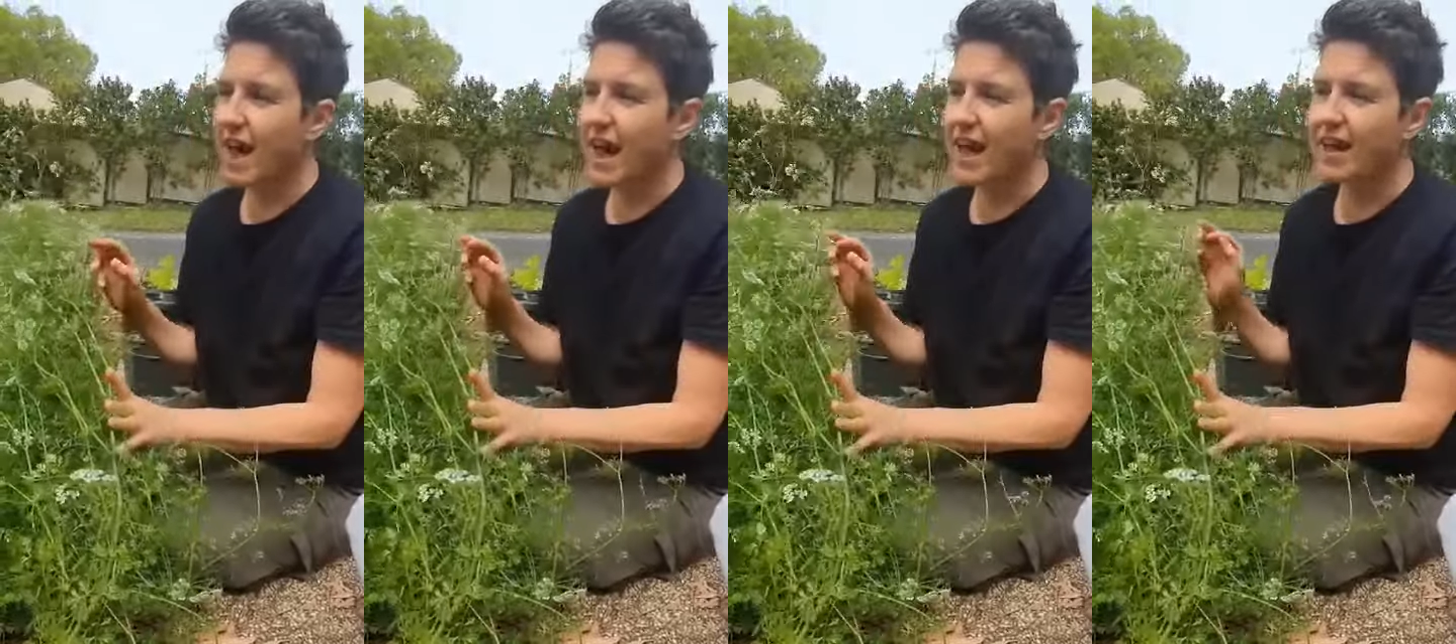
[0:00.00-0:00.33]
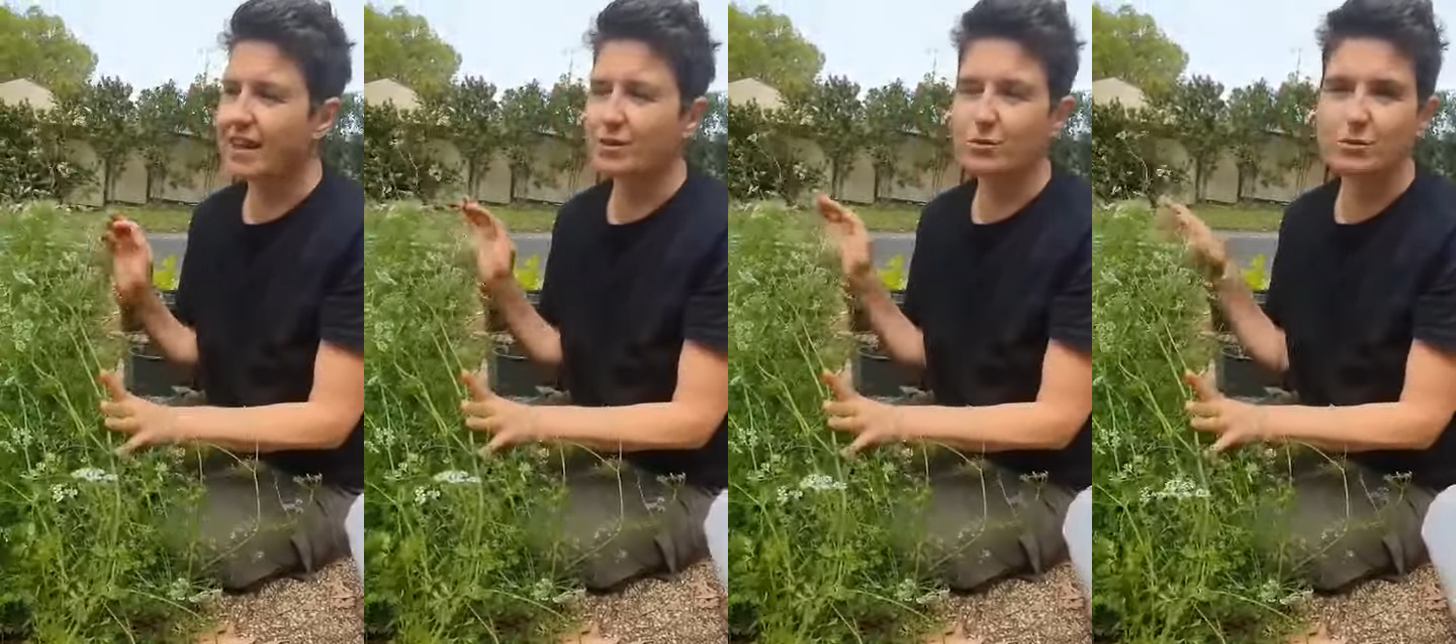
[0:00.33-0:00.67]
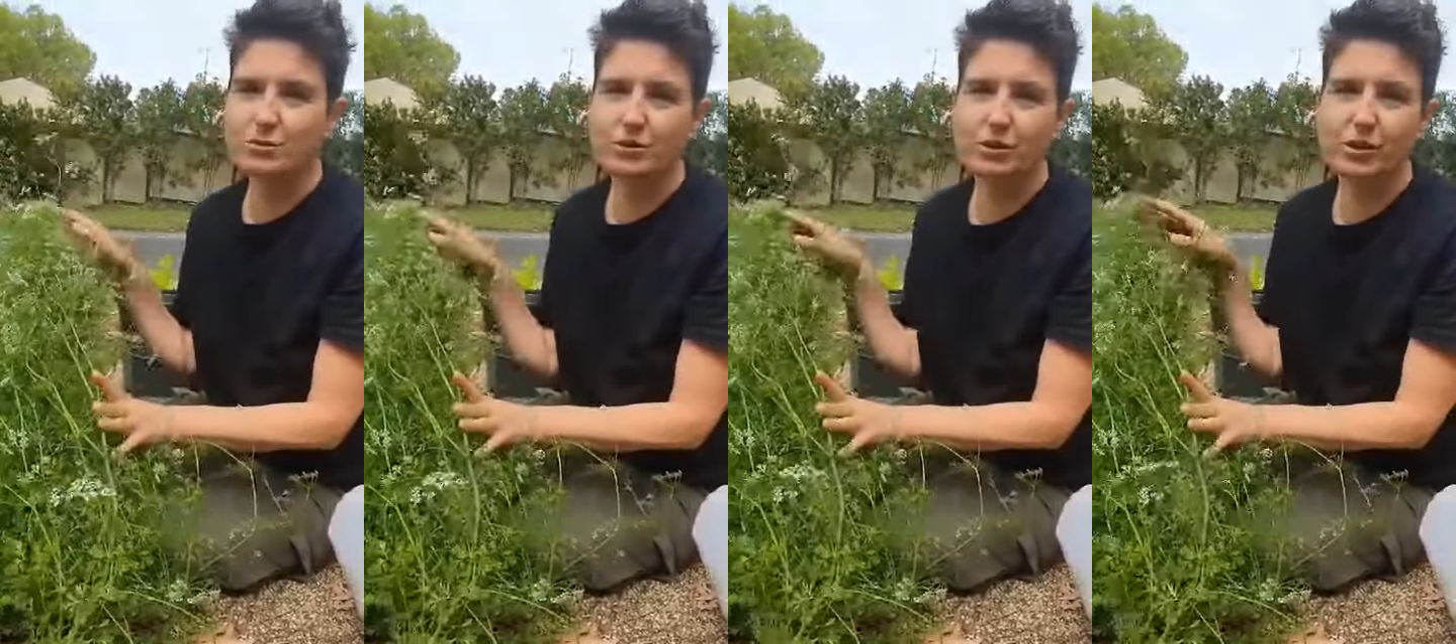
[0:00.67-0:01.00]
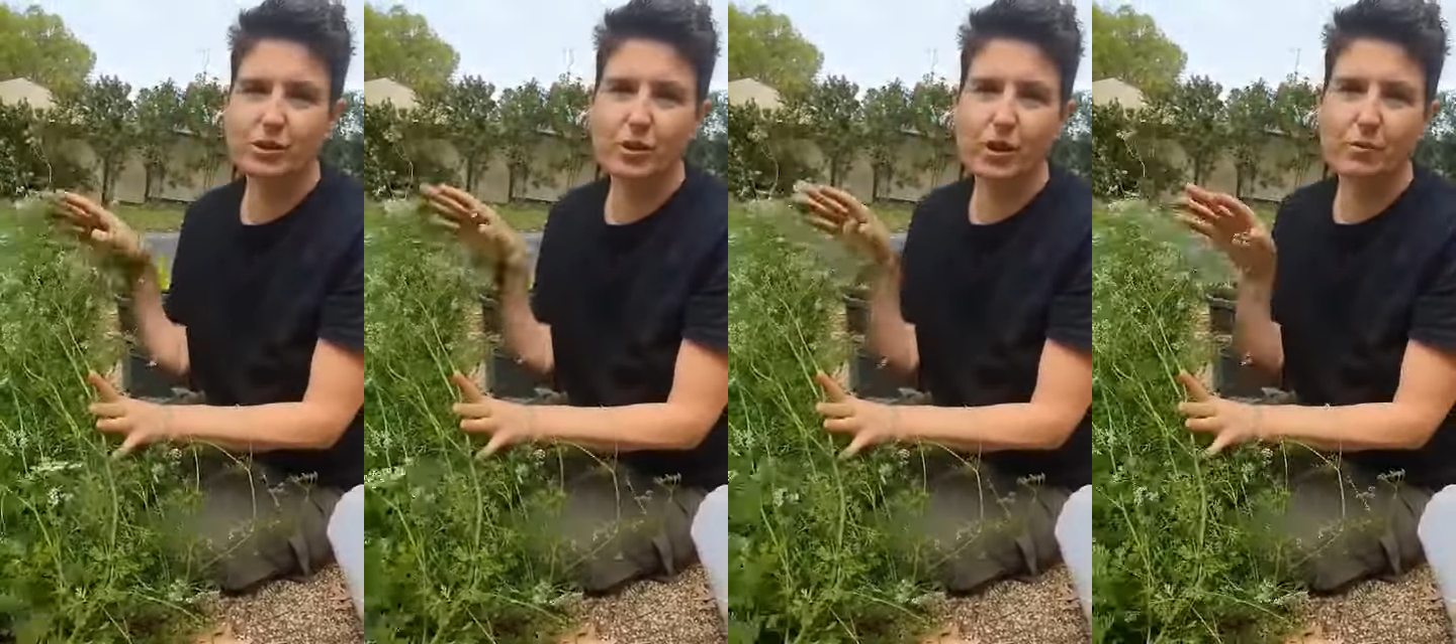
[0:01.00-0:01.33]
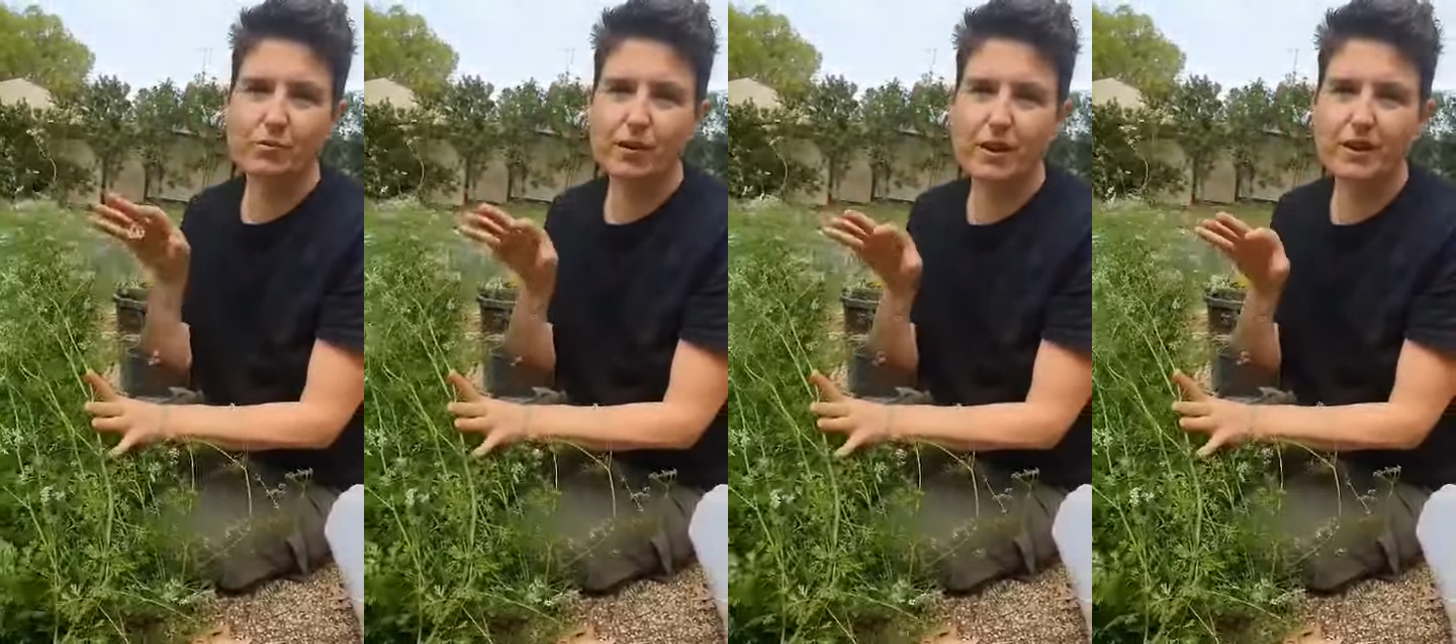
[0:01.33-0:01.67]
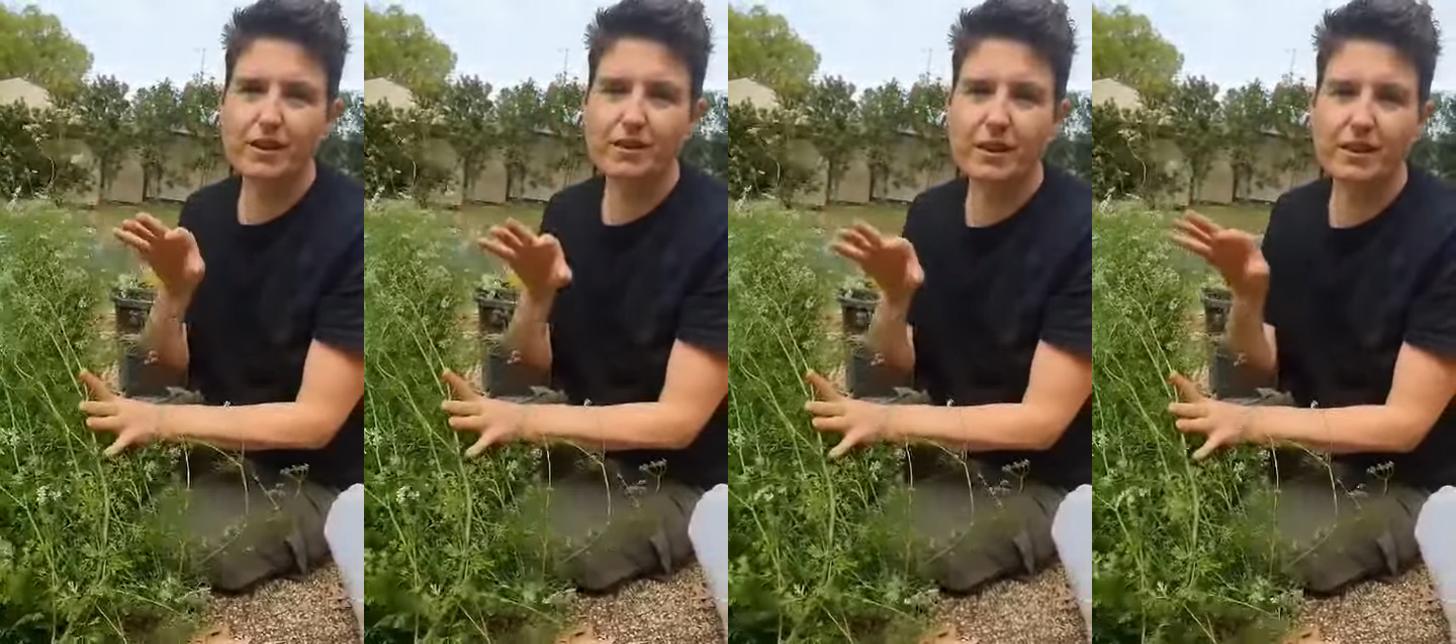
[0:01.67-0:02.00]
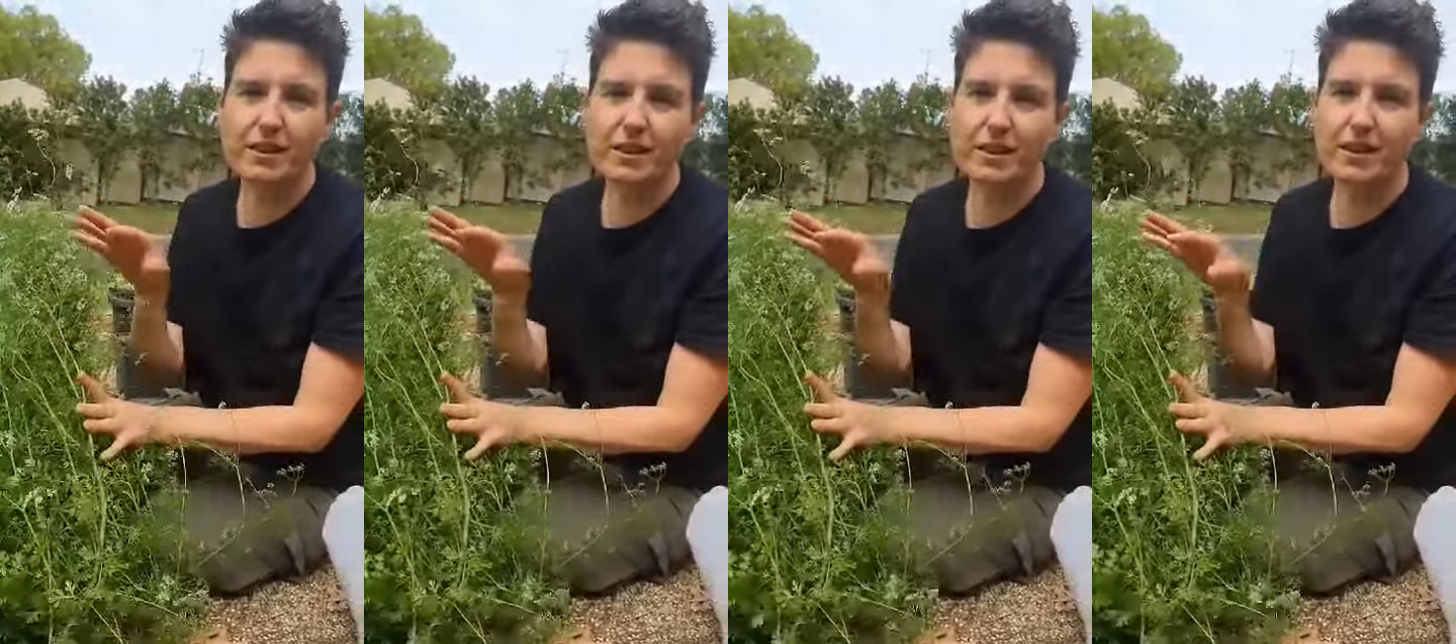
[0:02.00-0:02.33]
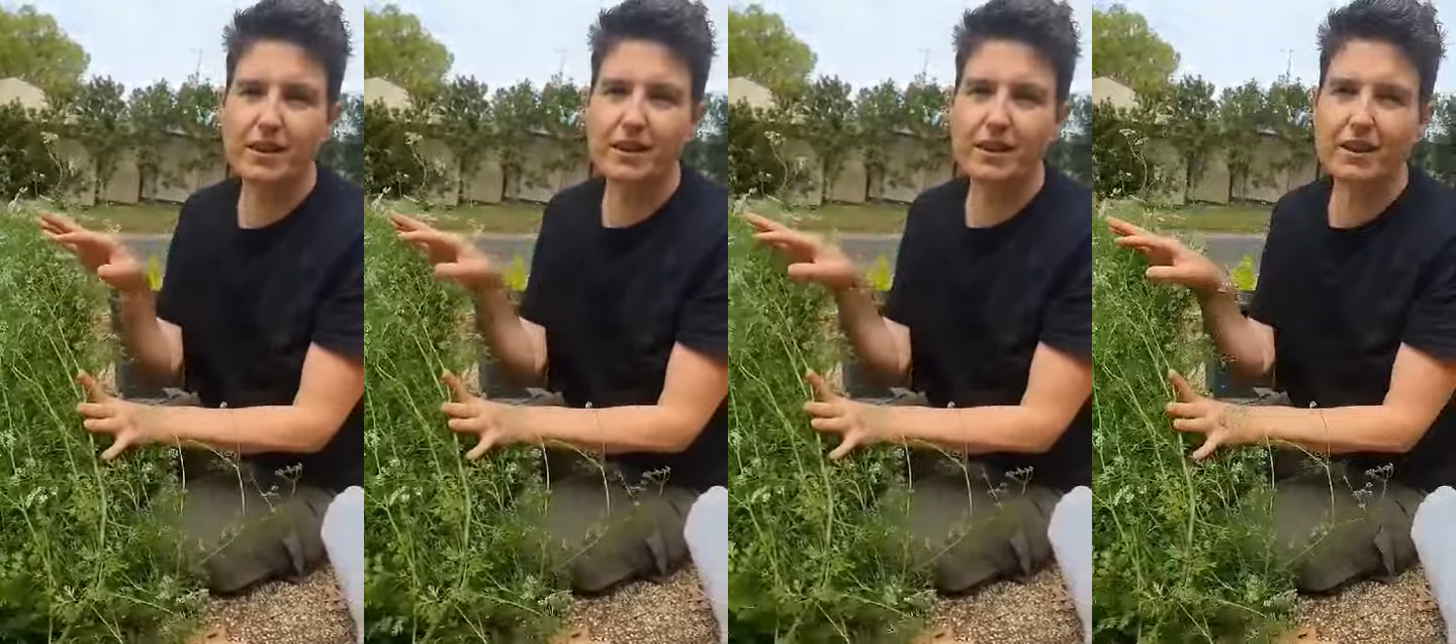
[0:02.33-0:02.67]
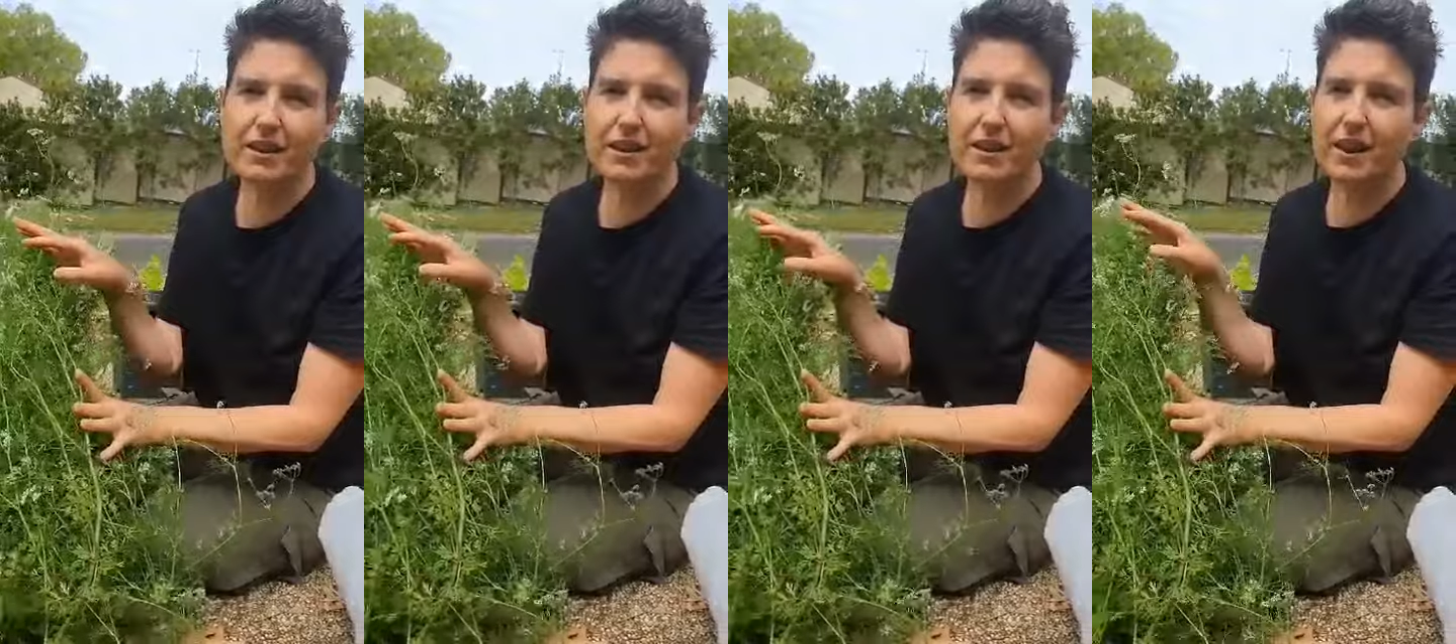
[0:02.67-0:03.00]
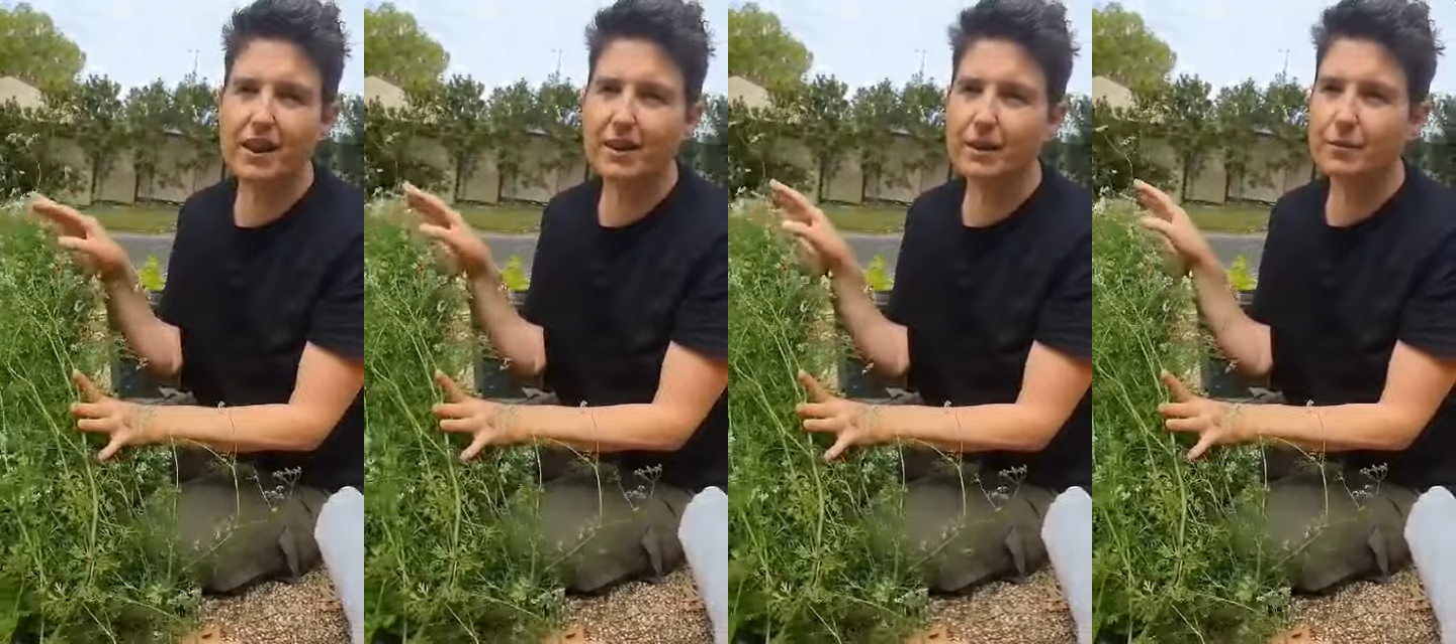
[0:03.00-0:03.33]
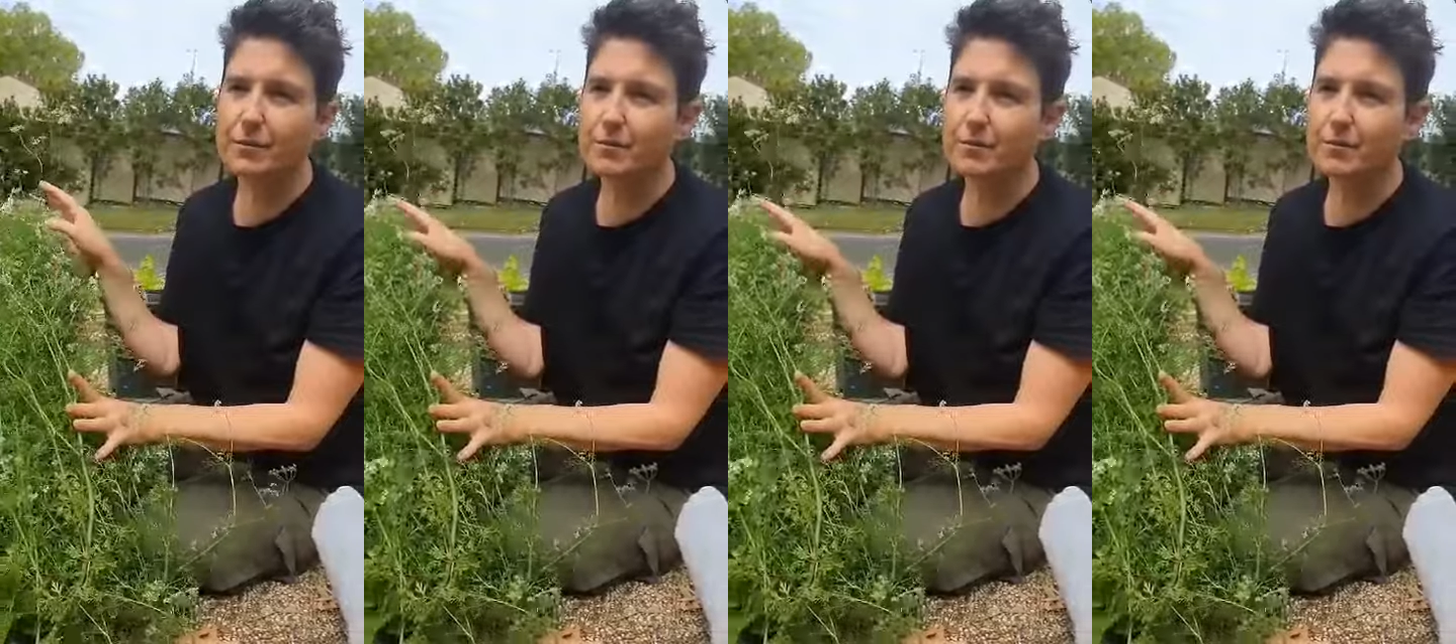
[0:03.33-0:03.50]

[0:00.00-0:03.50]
And also, I'm finding that the uh,